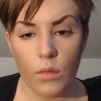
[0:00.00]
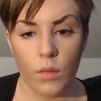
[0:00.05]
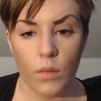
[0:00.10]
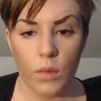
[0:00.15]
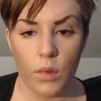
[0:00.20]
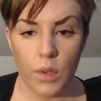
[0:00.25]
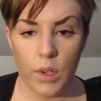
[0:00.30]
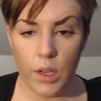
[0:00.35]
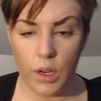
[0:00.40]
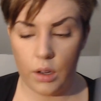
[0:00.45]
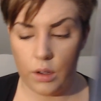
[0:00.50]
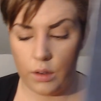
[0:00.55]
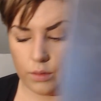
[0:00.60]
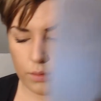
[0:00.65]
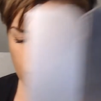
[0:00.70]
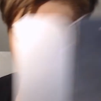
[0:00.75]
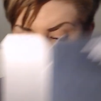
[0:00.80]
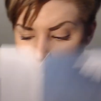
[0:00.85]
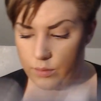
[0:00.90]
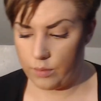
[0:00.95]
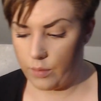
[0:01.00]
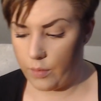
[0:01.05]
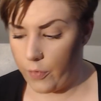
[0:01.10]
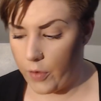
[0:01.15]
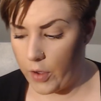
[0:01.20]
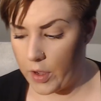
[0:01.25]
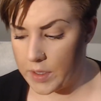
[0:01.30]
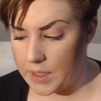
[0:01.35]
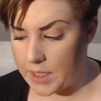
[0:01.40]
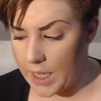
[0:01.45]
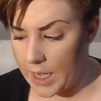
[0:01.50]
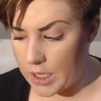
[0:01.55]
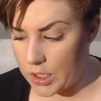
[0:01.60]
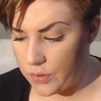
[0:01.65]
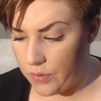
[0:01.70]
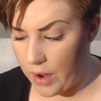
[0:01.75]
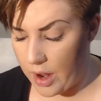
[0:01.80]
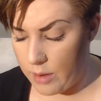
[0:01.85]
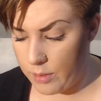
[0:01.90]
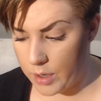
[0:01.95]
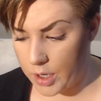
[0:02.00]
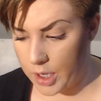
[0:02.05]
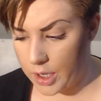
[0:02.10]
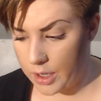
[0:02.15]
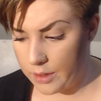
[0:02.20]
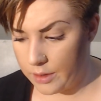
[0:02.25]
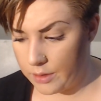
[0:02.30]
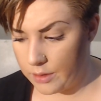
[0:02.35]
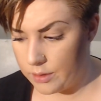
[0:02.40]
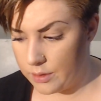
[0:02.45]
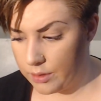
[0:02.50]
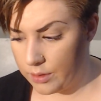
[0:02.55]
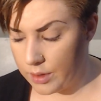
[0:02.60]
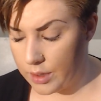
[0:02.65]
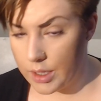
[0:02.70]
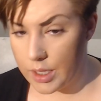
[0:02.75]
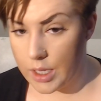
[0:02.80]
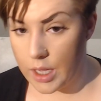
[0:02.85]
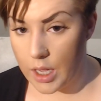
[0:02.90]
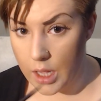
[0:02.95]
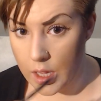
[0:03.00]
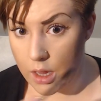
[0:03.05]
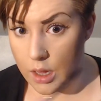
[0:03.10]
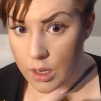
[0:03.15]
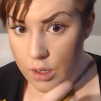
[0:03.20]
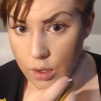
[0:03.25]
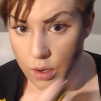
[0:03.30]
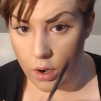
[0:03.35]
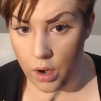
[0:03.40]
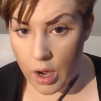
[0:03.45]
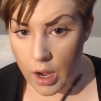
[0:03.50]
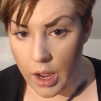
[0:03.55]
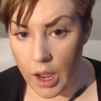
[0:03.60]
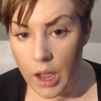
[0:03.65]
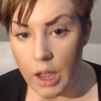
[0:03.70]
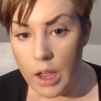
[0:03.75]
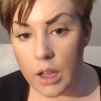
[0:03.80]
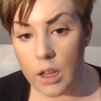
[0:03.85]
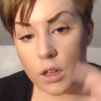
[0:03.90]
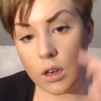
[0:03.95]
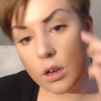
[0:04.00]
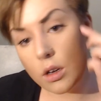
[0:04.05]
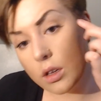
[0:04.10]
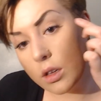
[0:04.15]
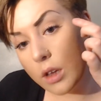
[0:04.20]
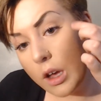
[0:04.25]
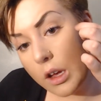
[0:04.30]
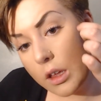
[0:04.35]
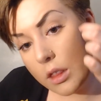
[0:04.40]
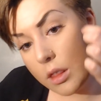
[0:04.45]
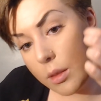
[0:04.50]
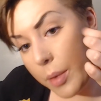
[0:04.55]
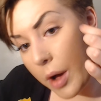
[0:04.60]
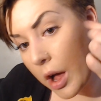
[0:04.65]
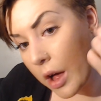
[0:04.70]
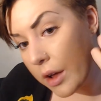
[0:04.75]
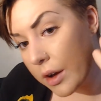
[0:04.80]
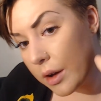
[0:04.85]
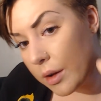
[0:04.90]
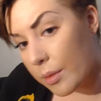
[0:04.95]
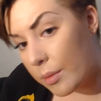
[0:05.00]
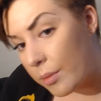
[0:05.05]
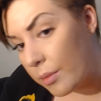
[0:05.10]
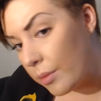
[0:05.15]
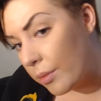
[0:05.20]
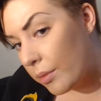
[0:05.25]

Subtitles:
you know, false lash fiber in your eye, in like the bottom,